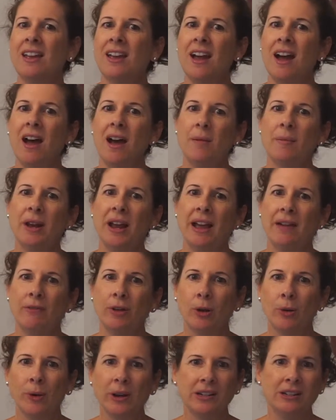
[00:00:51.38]
and I have
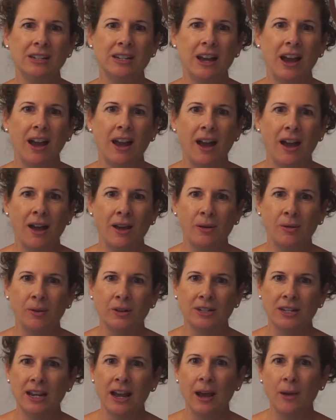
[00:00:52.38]
a quick
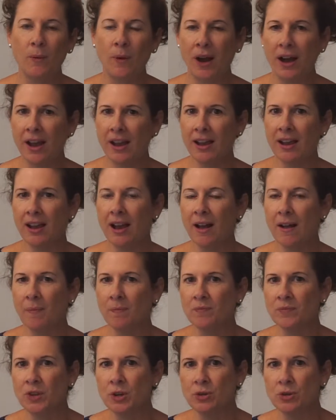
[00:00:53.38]

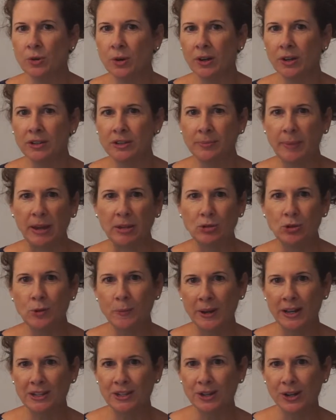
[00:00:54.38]
DIY tutorial. It's about 2
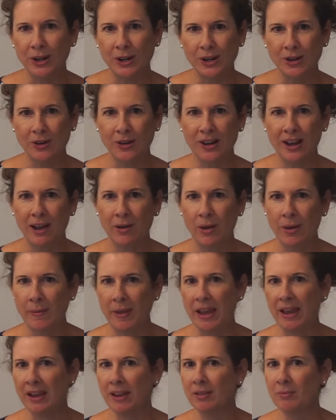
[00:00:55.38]
minutes long on how I
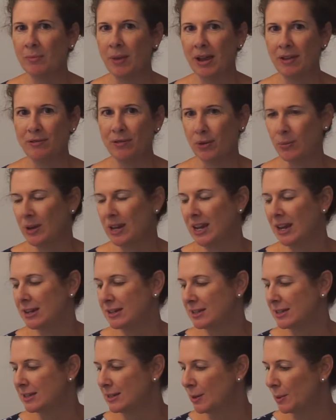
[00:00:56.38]
make my foaming
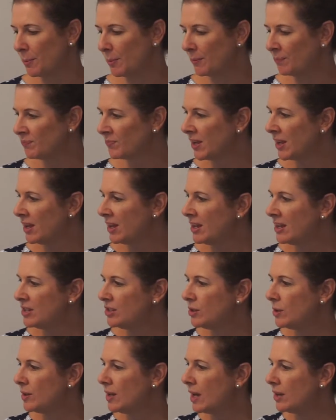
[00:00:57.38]
hand soap.
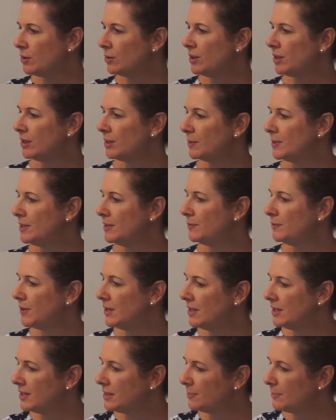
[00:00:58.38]
So the other thing that was
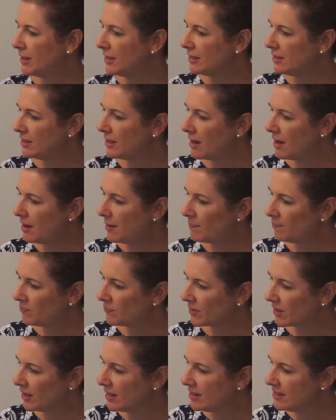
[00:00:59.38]
free this month
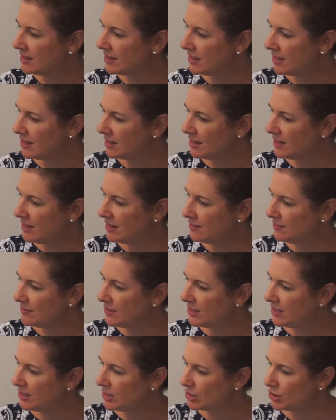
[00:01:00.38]
is the
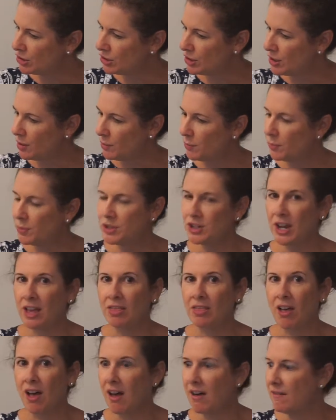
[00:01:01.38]
Thieves dish soap, which I
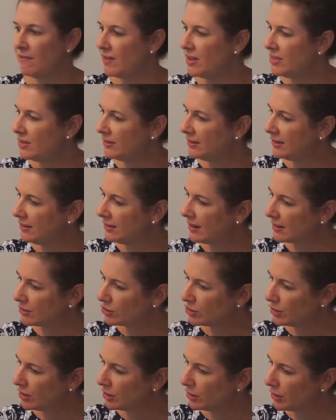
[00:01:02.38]
love. And this is
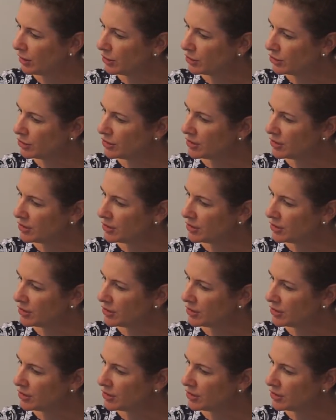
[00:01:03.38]
actually a larger